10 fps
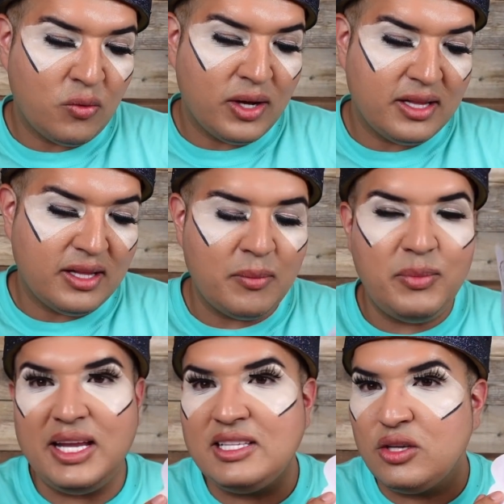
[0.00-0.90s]
with
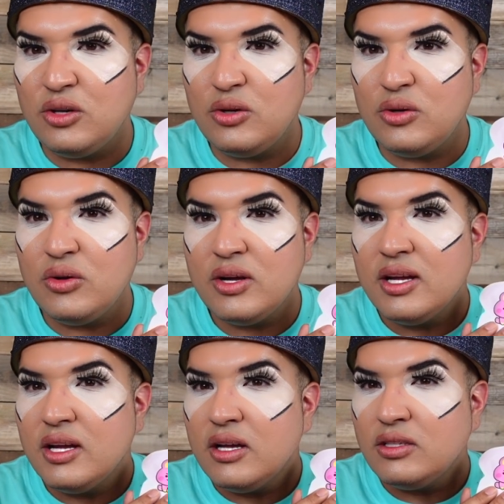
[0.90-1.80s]

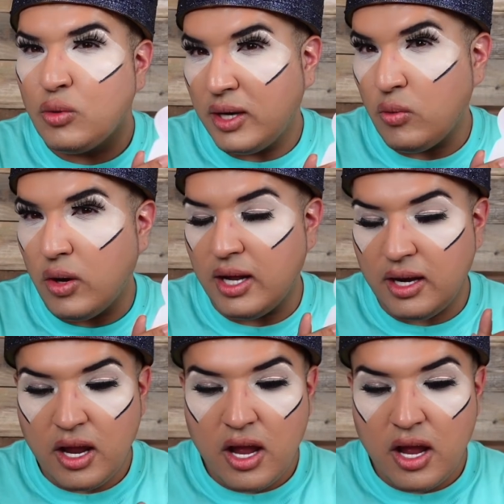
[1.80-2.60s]
BT21.